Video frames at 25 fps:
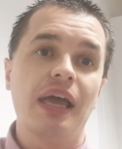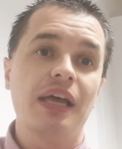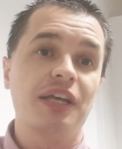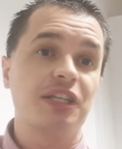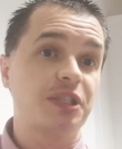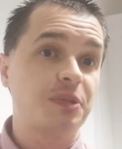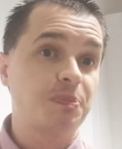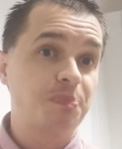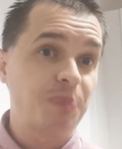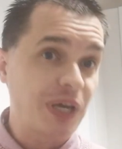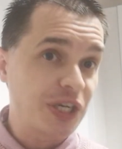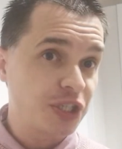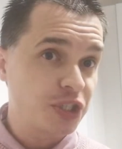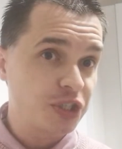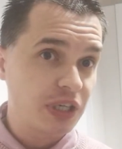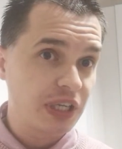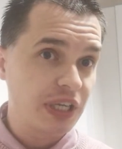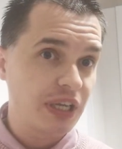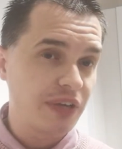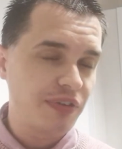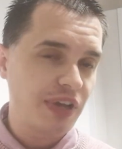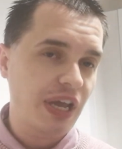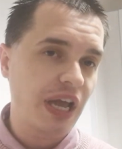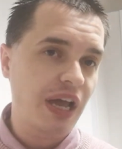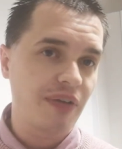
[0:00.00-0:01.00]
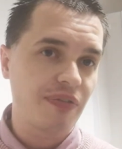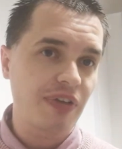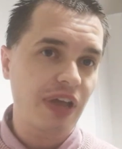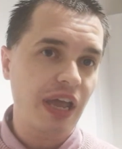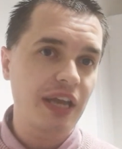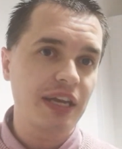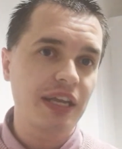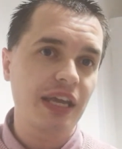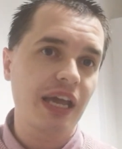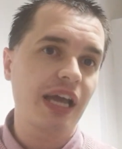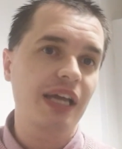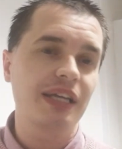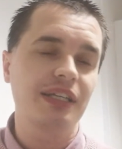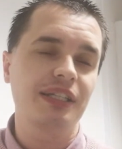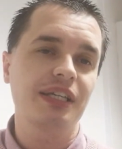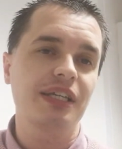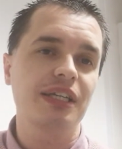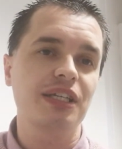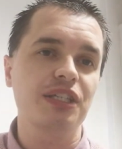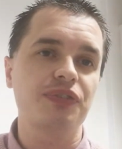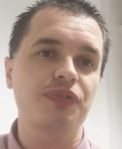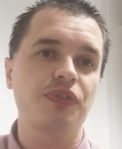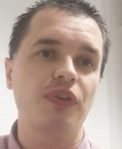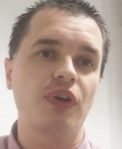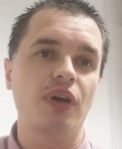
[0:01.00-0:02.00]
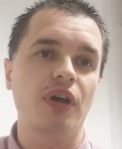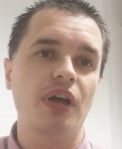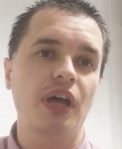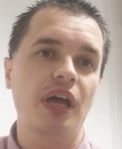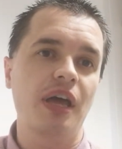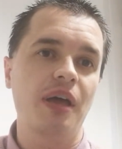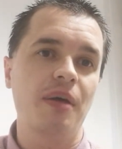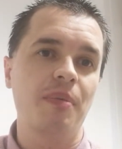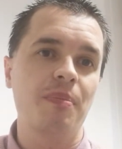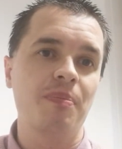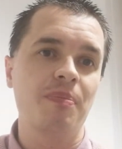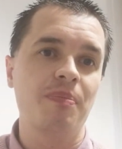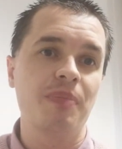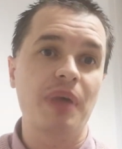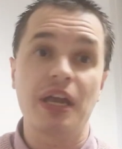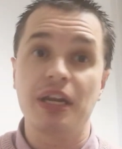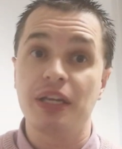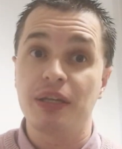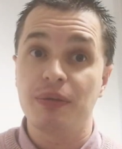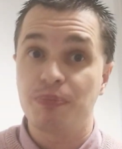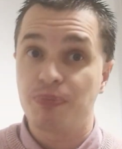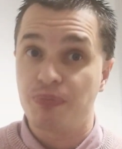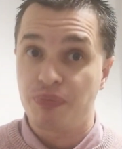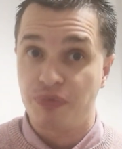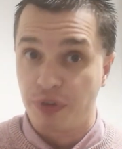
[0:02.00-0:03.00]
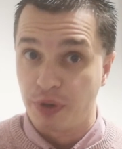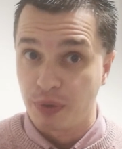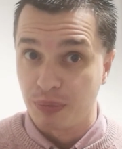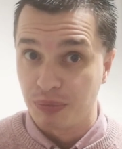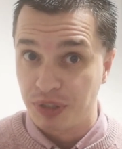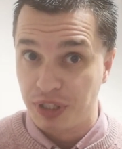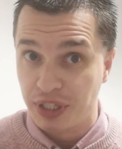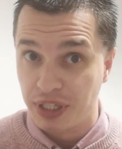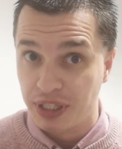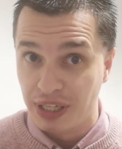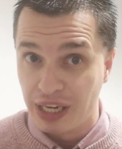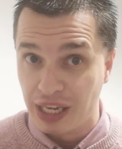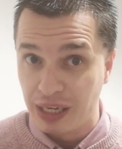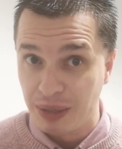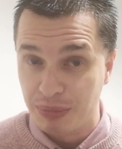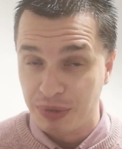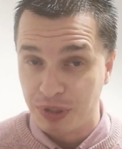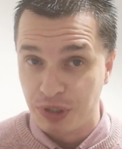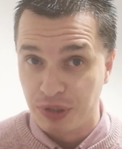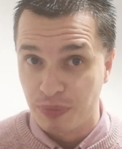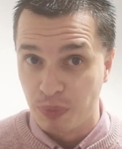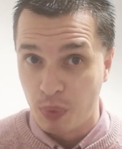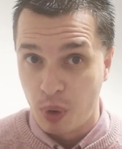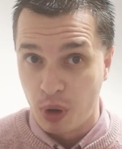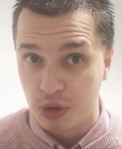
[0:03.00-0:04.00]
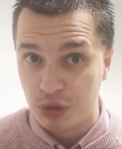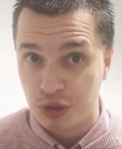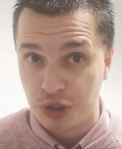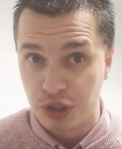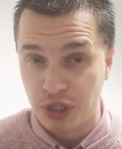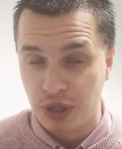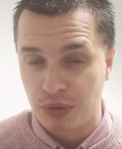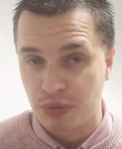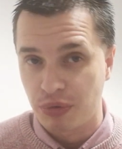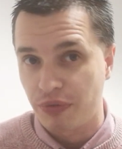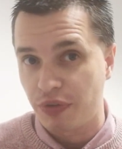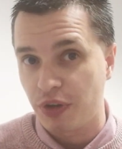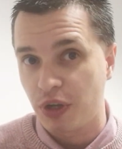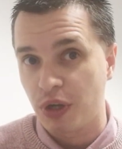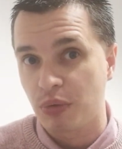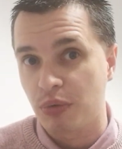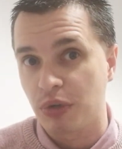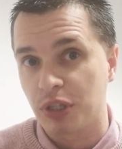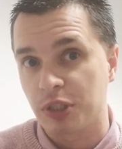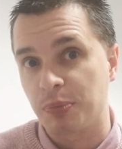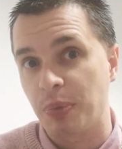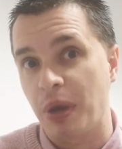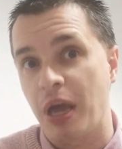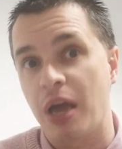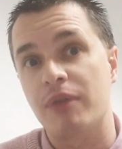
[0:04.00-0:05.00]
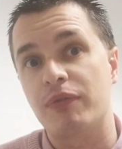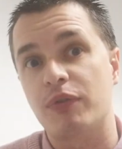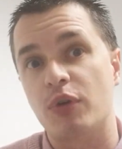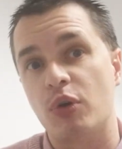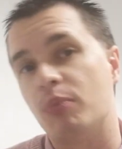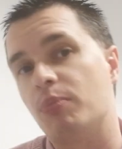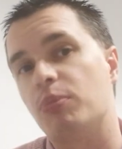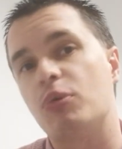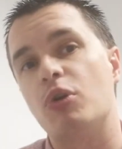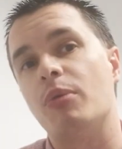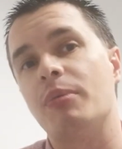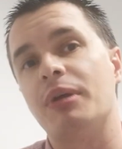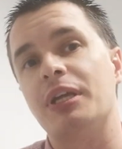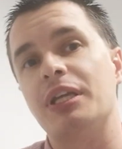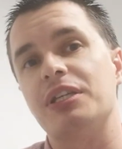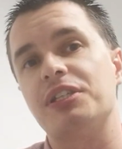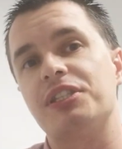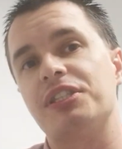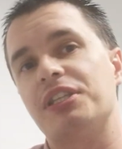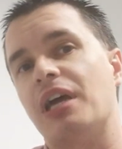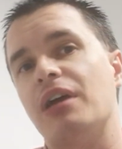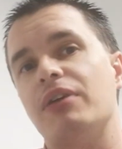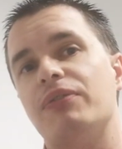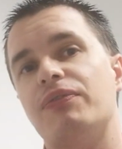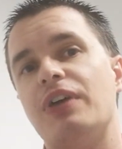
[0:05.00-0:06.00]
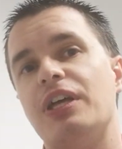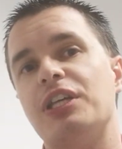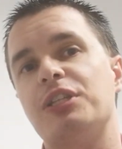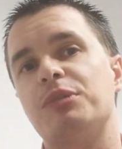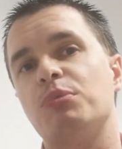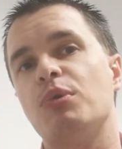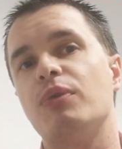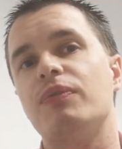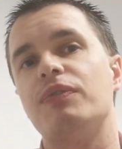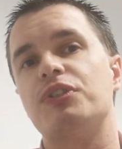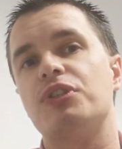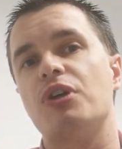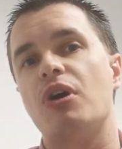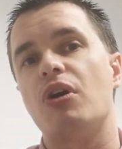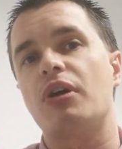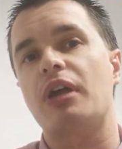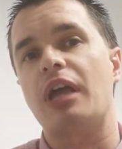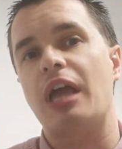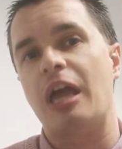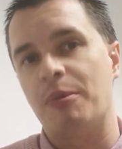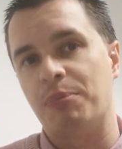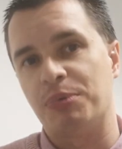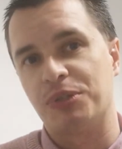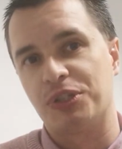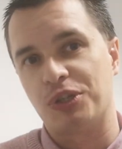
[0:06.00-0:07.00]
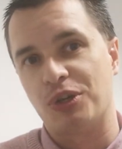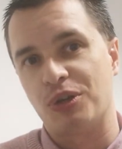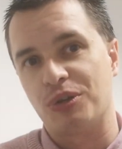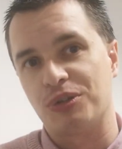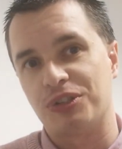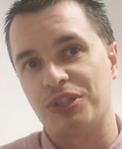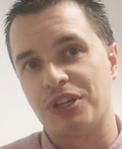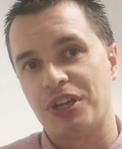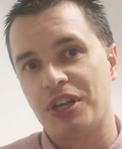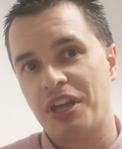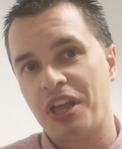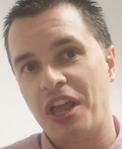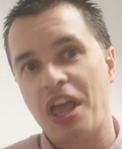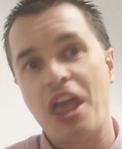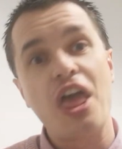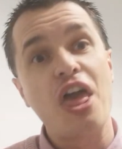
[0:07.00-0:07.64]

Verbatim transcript: especially if you have any ideas for um, any films that you'd like me to watch and review as part of upcoming SciFirst Movie Talk episodes.